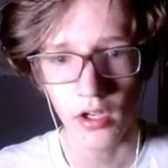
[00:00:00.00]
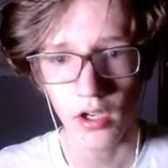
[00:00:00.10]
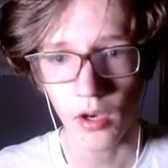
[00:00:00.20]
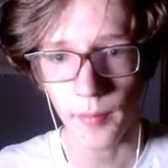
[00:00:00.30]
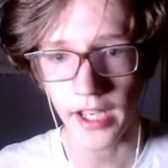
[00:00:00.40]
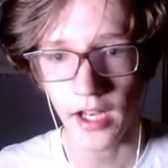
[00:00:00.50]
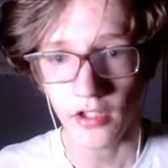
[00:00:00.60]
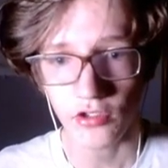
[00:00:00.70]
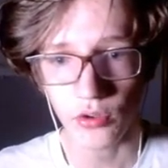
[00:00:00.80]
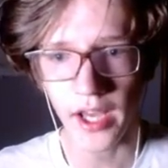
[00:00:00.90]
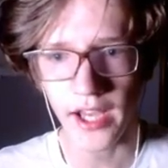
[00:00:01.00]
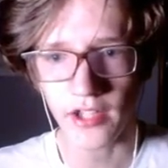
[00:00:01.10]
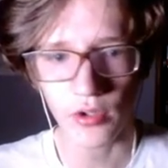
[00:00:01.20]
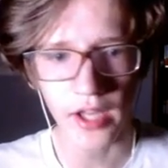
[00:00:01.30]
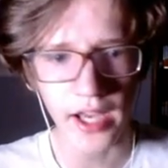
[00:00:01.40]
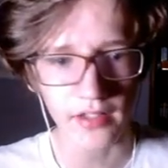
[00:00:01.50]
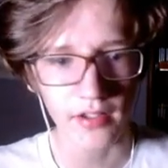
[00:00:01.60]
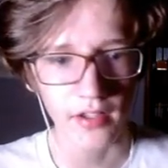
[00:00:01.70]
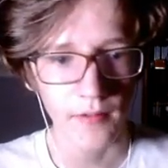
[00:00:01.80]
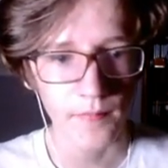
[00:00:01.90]
Oh my god. Do not, do not!
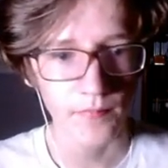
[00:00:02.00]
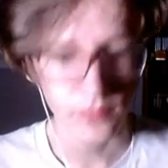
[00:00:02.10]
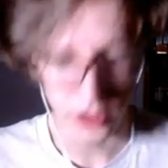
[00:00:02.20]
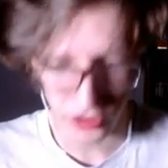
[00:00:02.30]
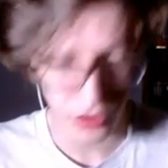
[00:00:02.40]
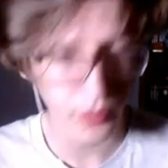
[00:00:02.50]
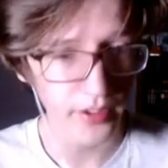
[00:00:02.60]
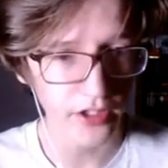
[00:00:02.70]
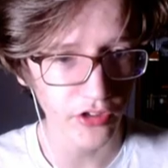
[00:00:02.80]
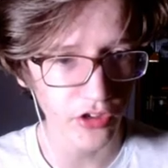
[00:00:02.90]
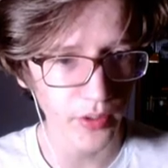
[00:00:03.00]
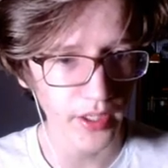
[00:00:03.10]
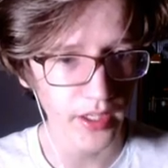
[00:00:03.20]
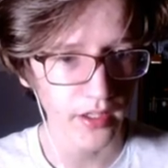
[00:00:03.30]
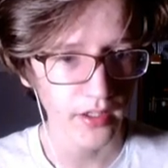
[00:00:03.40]
Let's do it, let's do it.